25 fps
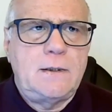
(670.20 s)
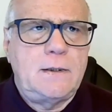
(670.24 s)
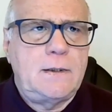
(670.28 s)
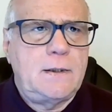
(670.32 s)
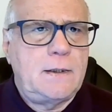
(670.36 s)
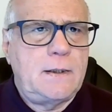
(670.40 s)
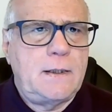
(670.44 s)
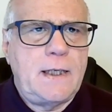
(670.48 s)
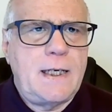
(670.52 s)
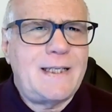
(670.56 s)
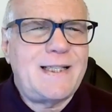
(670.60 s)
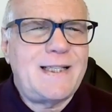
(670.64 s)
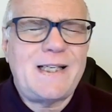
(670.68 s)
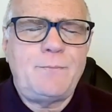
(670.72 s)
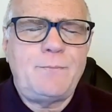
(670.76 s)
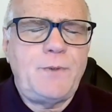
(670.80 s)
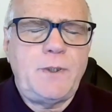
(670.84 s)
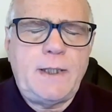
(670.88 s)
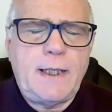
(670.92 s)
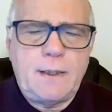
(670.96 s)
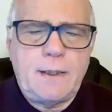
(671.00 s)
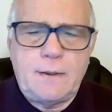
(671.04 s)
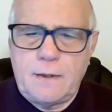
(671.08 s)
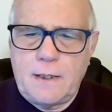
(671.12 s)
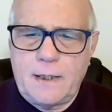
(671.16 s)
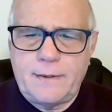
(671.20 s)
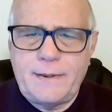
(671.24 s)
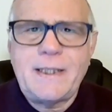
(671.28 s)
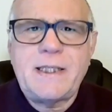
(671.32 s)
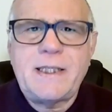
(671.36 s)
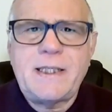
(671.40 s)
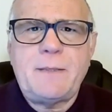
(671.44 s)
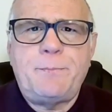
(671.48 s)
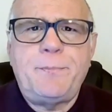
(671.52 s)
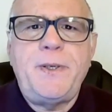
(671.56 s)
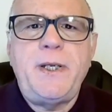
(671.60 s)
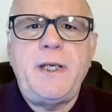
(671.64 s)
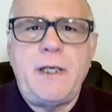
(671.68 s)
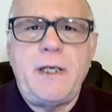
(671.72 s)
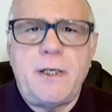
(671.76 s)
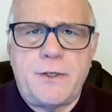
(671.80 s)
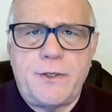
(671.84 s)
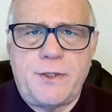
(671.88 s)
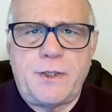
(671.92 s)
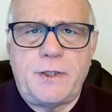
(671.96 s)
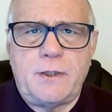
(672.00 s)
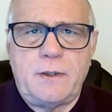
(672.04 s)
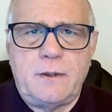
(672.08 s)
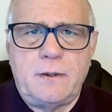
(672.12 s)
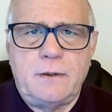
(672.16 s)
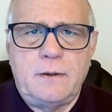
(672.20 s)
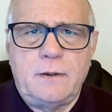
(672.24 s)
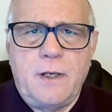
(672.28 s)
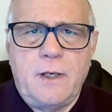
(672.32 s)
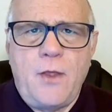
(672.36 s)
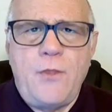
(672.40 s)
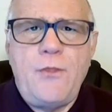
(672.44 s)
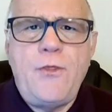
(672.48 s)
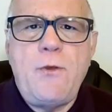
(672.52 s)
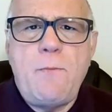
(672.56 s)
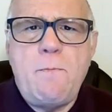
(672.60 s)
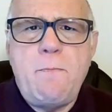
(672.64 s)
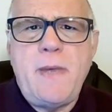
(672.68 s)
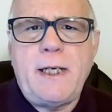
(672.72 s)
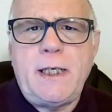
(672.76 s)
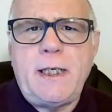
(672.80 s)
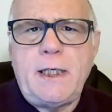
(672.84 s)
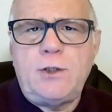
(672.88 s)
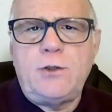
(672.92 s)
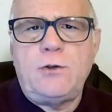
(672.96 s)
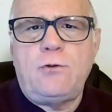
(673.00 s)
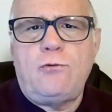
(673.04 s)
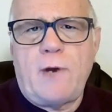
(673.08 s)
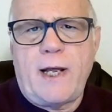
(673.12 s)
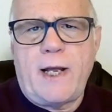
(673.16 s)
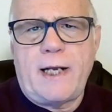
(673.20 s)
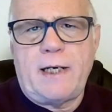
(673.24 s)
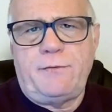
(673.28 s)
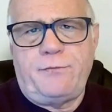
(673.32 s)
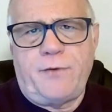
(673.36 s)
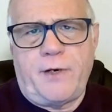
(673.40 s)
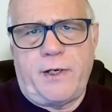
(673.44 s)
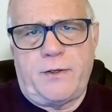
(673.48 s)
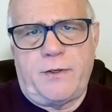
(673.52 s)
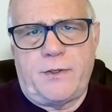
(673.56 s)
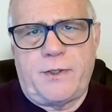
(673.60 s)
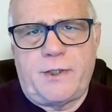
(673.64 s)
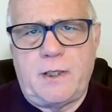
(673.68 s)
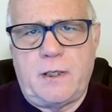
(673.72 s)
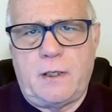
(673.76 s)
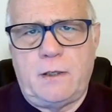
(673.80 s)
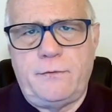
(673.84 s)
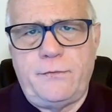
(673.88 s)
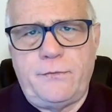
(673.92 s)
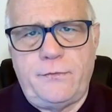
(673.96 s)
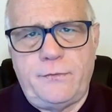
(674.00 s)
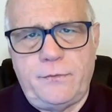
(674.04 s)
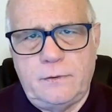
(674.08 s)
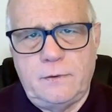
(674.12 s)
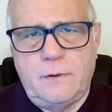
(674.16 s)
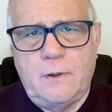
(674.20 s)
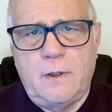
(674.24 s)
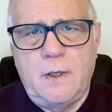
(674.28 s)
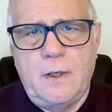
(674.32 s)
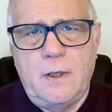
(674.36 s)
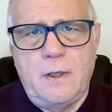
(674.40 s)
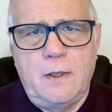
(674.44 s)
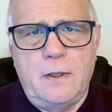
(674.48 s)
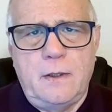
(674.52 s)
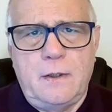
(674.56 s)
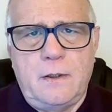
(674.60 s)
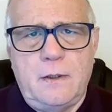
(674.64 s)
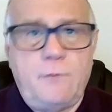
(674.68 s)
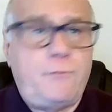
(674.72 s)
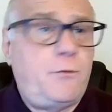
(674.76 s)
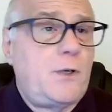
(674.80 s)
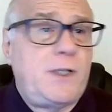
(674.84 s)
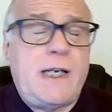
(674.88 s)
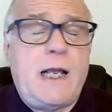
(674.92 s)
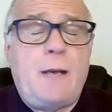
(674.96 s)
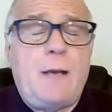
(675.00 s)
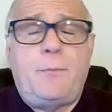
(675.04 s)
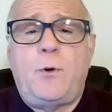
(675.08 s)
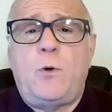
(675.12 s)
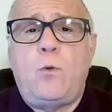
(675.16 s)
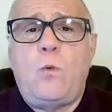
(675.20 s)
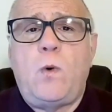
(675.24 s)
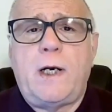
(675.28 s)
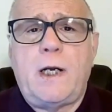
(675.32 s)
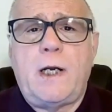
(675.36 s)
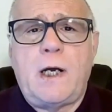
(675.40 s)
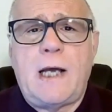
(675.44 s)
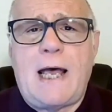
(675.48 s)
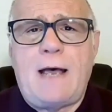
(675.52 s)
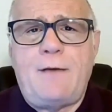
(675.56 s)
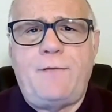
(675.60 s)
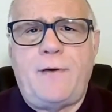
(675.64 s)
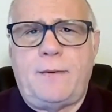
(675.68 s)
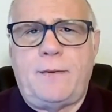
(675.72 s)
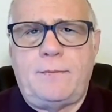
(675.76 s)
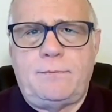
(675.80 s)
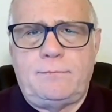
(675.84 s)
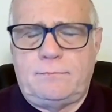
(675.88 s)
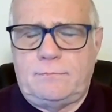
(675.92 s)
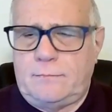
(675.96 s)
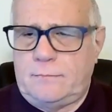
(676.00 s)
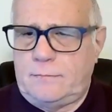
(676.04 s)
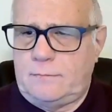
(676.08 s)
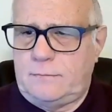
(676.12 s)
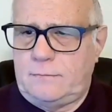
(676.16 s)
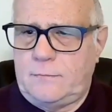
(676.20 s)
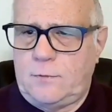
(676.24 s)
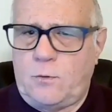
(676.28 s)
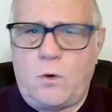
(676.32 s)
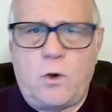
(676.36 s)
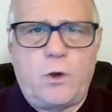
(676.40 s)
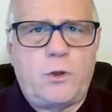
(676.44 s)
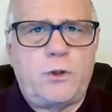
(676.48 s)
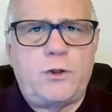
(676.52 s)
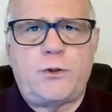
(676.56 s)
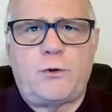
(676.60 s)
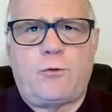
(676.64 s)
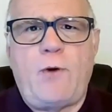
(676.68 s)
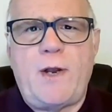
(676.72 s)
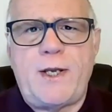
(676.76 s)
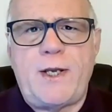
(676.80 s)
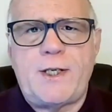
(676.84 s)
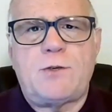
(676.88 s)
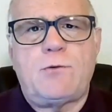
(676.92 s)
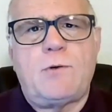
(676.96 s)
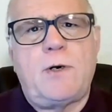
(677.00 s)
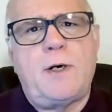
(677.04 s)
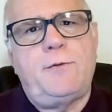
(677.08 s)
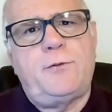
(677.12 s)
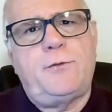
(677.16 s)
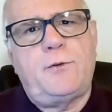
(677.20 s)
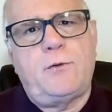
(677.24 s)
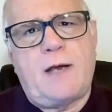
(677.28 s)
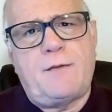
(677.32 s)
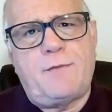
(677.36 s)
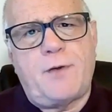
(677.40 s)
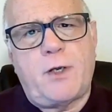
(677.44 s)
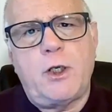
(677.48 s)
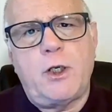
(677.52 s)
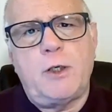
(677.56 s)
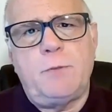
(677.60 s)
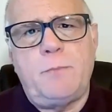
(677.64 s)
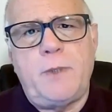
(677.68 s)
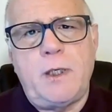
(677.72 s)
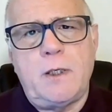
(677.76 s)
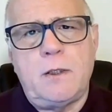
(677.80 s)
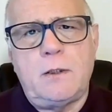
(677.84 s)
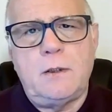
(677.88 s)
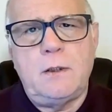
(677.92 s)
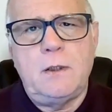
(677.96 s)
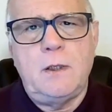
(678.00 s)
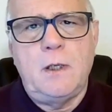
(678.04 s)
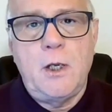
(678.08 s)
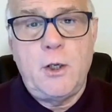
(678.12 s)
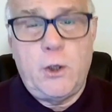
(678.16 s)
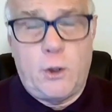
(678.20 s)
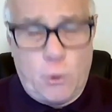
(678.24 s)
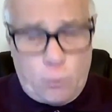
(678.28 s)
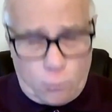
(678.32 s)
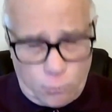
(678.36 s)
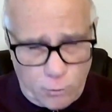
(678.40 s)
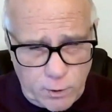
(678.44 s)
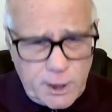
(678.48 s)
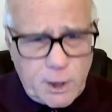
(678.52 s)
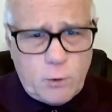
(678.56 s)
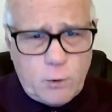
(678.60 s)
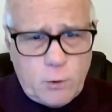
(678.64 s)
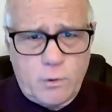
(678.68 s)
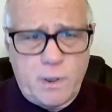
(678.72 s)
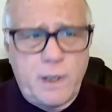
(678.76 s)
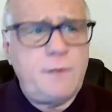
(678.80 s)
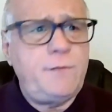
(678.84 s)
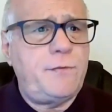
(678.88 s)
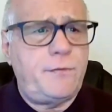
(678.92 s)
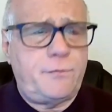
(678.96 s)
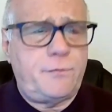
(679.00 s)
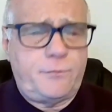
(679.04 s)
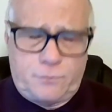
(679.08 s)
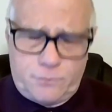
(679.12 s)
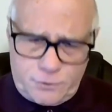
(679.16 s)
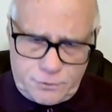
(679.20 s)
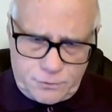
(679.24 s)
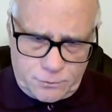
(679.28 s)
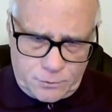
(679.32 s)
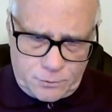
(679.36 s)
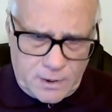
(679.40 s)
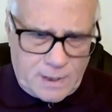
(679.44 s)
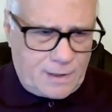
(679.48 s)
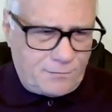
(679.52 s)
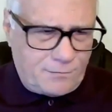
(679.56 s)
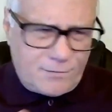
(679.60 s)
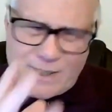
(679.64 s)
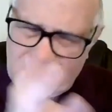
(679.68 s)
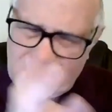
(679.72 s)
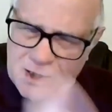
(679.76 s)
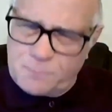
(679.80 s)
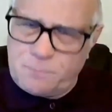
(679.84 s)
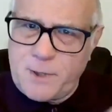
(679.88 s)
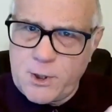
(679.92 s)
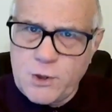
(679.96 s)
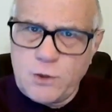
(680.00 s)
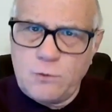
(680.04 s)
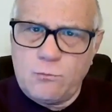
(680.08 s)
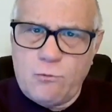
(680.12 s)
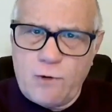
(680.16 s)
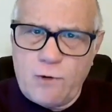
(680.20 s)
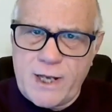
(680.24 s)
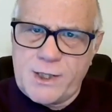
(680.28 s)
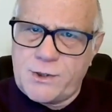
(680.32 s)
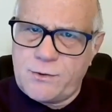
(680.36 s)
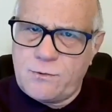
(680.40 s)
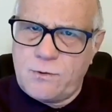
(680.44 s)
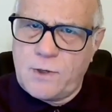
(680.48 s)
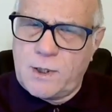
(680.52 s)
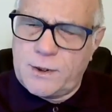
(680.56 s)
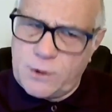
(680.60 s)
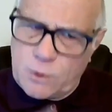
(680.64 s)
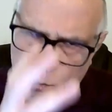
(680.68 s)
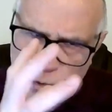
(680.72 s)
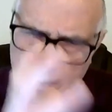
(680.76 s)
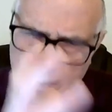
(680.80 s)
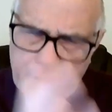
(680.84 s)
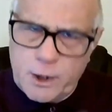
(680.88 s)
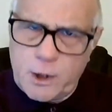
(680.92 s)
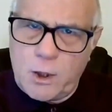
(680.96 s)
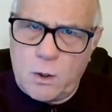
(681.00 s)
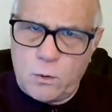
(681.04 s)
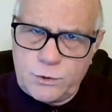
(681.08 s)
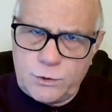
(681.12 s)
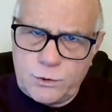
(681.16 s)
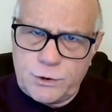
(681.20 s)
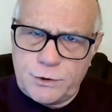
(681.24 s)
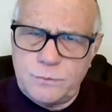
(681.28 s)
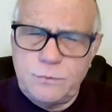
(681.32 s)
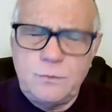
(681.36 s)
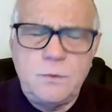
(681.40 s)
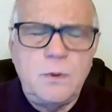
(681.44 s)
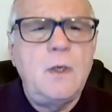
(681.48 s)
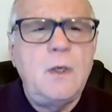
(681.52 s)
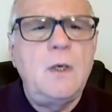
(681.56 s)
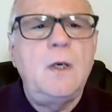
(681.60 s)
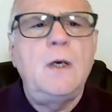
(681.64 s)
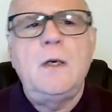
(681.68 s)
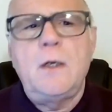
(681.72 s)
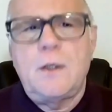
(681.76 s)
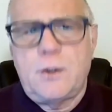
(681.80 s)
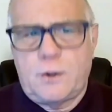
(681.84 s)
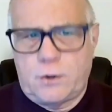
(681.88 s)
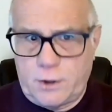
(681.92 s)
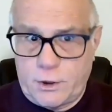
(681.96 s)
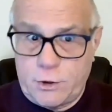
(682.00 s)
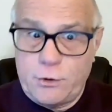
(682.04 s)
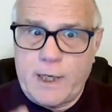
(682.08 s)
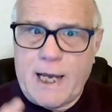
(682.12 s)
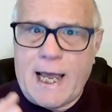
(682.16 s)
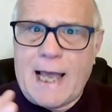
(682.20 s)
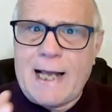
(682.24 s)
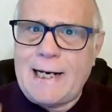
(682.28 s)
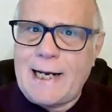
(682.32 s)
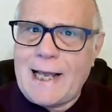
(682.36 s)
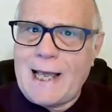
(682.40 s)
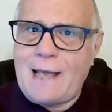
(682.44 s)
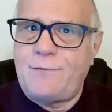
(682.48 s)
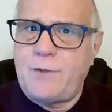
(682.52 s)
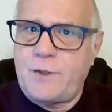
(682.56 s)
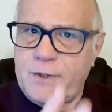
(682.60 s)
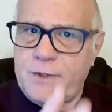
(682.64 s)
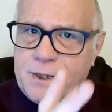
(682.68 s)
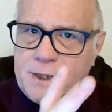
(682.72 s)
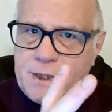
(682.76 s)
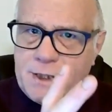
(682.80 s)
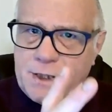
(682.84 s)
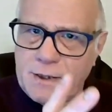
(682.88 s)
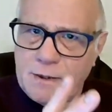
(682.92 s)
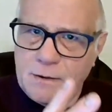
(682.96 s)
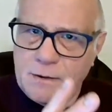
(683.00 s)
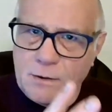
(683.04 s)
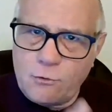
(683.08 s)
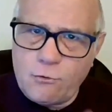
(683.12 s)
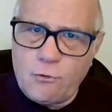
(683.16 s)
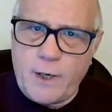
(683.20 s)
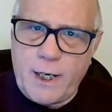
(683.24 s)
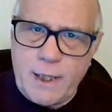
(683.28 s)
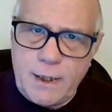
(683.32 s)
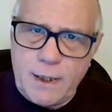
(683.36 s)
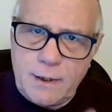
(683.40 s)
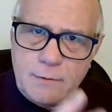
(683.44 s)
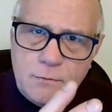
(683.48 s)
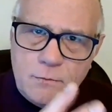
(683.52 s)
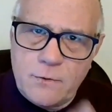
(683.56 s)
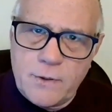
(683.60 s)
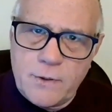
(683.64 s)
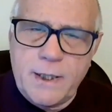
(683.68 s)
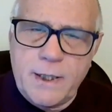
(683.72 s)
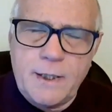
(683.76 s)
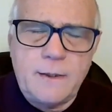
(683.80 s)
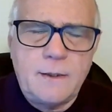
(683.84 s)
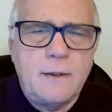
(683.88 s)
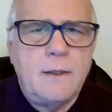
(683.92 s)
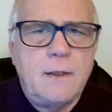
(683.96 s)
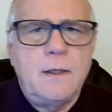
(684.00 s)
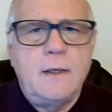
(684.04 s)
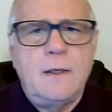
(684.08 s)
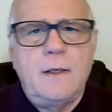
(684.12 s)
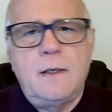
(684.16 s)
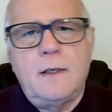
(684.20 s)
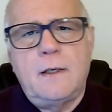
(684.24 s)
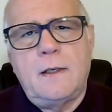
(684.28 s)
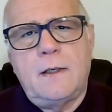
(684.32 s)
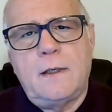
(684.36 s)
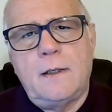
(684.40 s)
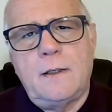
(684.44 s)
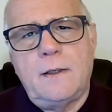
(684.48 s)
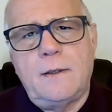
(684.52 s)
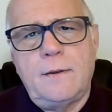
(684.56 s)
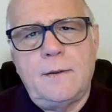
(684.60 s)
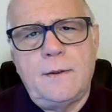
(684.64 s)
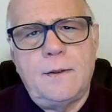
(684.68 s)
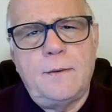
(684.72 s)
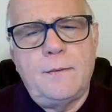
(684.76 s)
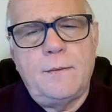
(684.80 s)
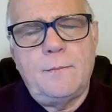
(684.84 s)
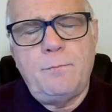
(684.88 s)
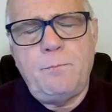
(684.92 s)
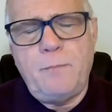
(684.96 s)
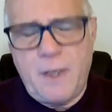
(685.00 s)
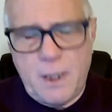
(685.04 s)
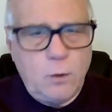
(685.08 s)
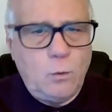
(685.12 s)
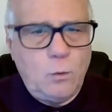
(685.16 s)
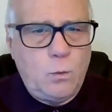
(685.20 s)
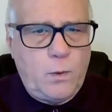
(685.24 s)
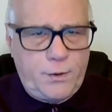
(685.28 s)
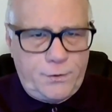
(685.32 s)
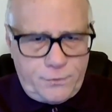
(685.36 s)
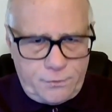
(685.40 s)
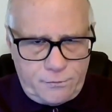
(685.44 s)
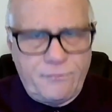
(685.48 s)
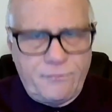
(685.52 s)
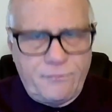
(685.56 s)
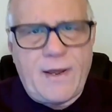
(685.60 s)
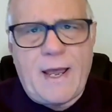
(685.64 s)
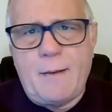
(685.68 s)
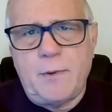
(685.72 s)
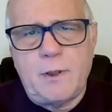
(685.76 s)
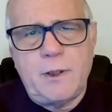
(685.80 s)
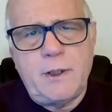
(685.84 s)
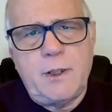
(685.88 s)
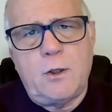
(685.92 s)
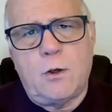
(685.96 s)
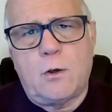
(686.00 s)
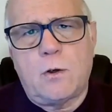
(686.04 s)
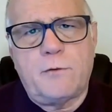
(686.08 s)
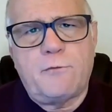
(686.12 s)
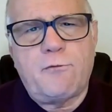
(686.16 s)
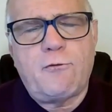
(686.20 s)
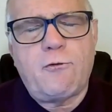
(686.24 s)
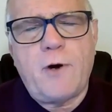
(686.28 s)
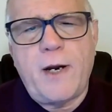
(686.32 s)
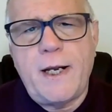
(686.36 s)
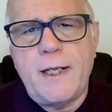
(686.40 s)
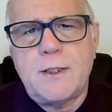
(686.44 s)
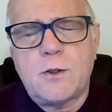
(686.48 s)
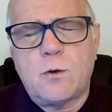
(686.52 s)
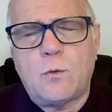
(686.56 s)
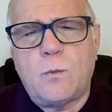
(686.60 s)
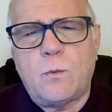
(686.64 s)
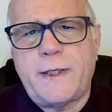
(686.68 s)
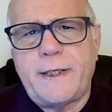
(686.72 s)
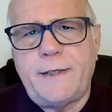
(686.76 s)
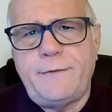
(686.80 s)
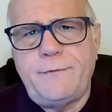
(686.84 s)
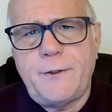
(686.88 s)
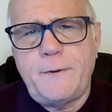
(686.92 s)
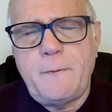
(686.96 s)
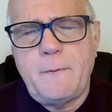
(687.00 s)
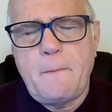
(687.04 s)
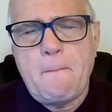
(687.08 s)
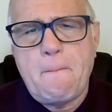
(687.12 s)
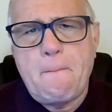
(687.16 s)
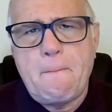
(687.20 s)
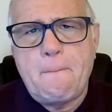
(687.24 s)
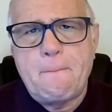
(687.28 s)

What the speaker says: it's something that disappears the minute you gratify yourself. Now, for example, you want to have go to a restaurant to have a good meal. You really crave you have the special restaurant you want to go to so that you can have this great meal with your family or friends or whatever.